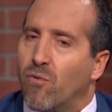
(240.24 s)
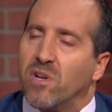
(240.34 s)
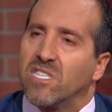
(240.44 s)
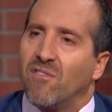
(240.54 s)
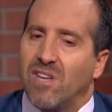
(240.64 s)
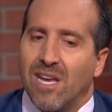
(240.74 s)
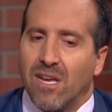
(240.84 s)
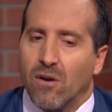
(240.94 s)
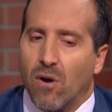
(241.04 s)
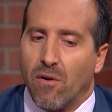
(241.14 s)
risks I've
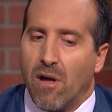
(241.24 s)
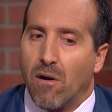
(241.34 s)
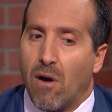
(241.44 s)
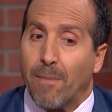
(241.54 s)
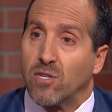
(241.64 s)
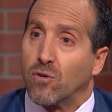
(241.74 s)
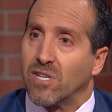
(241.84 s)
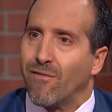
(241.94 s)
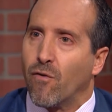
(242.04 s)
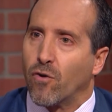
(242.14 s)
taken or obstacles
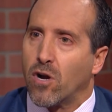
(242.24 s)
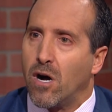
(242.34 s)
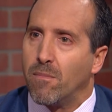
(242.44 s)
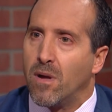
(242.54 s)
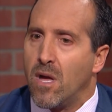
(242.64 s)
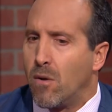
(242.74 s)
I've overcome,